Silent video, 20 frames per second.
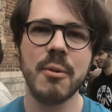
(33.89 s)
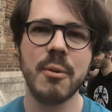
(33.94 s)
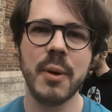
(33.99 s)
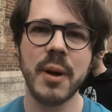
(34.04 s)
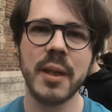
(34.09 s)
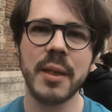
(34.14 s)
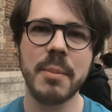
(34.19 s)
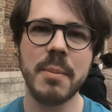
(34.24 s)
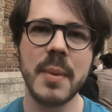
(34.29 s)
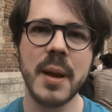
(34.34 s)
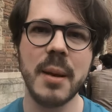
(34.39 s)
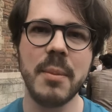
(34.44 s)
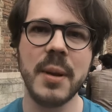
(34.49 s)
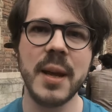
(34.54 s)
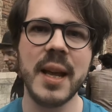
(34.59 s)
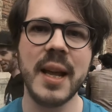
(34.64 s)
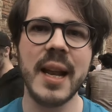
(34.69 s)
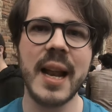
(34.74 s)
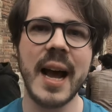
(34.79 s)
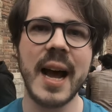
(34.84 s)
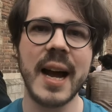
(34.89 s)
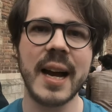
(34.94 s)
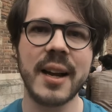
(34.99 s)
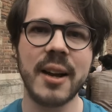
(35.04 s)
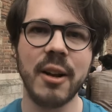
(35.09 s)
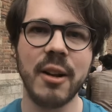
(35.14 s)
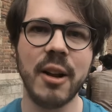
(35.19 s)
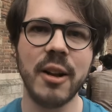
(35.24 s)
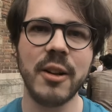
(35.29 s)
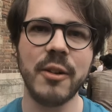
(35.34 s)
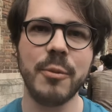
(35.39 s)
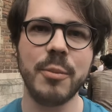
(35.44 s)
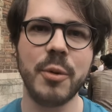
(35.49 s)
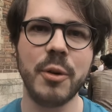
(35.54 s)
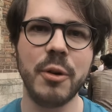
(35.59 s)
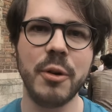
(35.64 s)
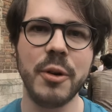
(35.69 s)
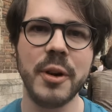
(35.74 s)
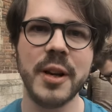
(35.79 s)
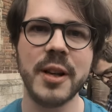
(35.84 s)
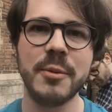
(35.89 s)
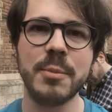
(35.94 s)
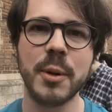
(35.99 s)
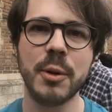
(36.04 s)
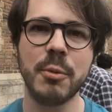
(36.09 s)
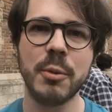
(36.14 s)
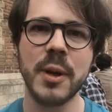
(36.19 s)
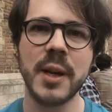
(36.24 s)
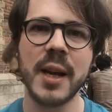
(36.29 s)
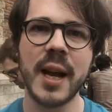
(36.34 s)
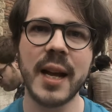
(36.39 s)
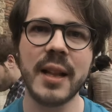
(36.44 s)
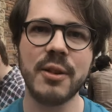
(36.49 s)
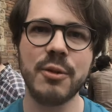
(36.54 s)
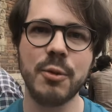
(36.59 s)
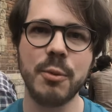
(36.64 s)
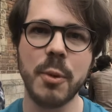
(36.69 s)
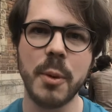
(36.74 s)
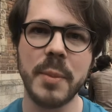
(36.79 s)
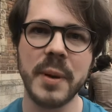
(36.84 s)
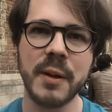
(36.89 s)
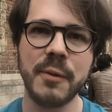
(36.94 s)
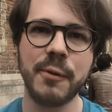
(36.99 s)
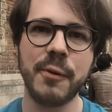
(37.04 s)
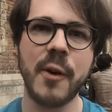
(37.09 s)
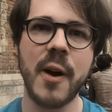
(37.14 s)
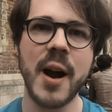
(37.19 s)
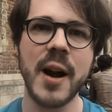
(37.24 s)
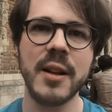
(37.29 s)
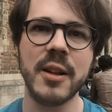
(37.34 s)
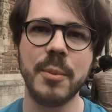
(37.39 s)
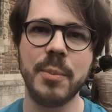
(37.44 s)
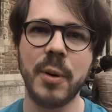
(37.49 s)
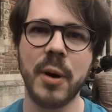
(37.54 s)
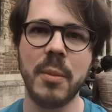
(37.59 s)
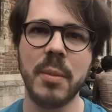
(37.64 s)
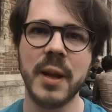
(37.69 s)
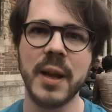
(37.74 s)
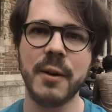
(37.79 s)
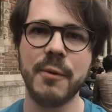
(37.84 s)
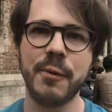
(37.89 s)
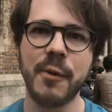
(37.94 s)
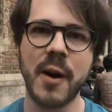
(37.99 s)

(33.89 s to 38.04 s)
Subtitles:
with maybe like a lot of breweries, but we had to a bit find the public,